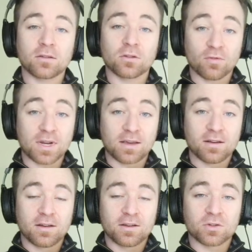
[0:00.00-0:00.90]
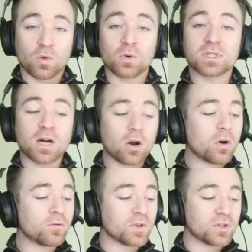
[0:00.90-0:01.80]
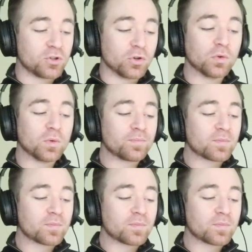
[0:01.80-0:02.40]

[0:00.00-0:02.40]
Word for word: 3. So we'll start off with 2.